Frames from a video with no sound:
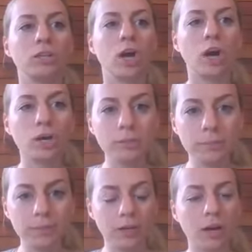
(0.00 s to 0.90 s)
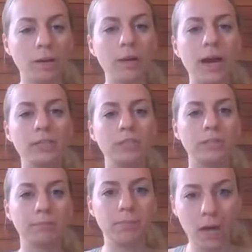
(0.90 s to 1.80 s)
The
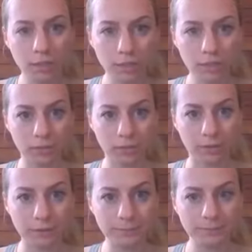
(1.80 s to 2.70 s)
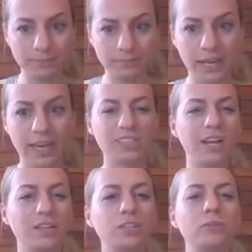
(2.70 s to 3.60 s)
carbohydrate molecule
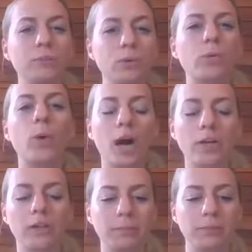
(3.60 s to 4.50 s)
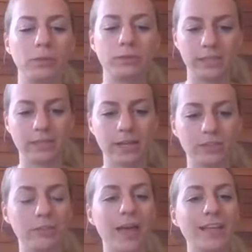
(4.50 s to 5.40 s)
hangs on to more water than protein
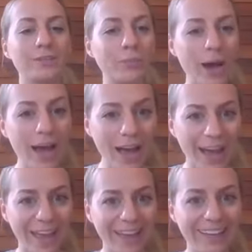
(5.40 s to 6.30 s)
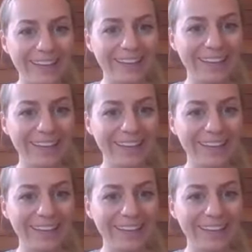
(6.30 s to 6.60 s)
does. So that's why